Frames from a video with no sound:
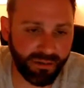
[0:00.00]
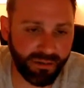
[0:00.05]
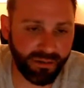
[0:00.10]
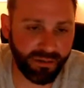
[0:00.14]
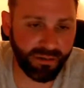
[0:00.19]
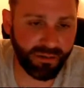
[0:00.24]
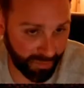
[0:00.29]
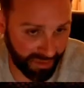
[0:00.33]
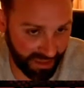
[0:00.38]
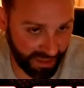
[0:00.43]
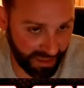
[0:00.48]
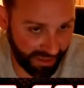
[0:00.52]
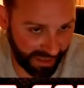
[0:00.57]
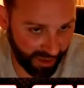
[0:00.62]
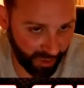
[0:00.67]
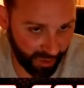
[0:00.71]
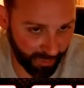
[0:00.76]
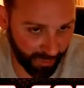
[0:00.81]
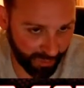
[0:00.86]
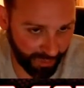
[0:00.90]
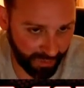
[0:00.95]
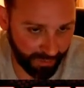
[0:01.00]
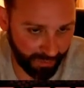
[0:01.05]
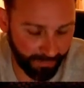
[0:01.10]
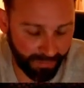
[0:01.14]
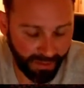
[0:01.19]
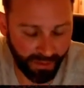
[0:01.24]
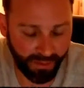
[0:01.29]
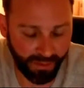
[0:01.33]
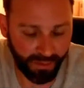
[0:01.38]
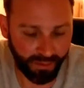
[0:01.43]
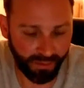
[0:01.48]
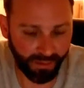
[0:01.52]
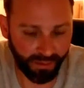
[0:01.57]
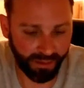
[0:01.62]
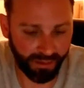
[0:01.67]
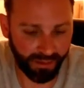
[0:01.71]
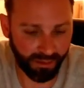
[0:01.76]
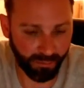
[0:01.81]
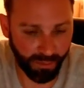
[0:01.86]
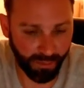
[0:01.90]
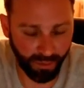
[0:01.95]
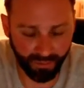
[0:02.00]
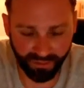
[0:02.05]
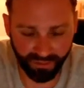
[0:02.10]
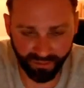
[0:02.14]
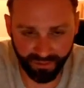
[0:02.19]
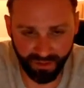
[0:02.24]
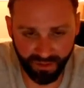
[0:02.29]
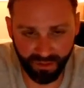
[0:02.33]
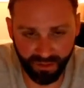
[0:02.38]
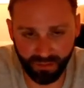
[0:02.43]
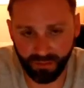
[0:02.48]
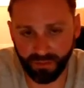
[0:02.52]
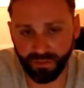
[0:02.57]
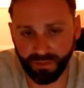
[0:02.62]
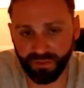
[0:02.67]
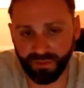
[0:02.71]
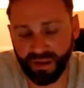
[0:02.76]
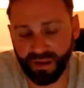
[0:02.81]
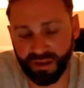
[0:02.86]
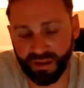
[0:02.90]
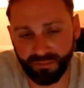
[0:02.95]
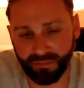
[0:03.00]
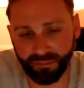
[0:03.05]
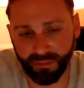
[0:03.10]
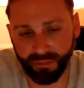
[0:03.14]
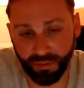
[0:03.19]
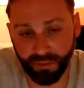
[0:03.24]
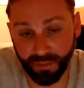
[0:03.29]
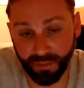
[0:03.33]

Really peak output. Most vehicles have a